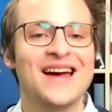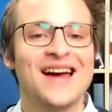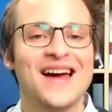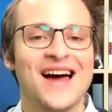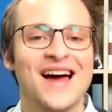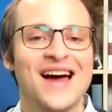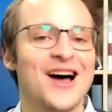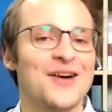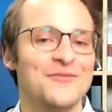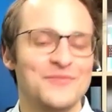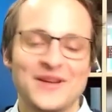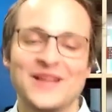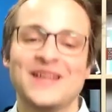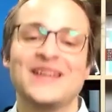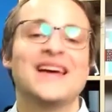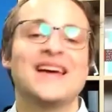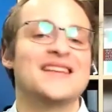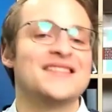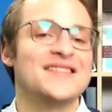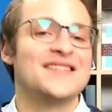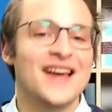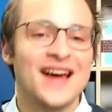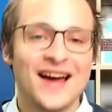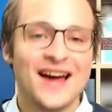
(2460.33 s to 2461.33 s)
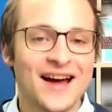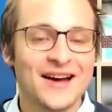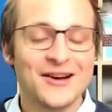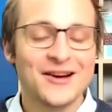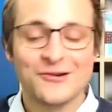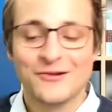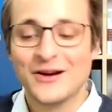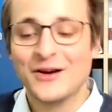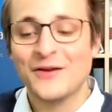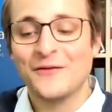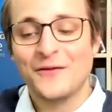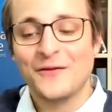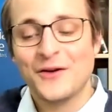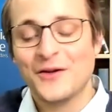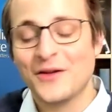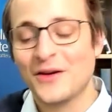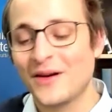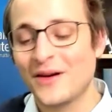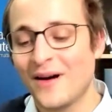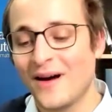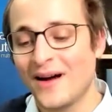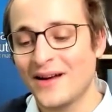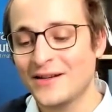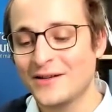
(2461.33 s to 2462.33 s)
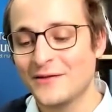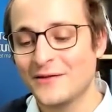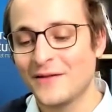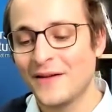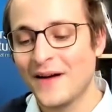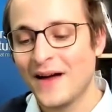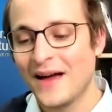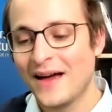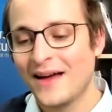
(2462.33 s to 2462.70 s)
But yes, I agree with you that kind of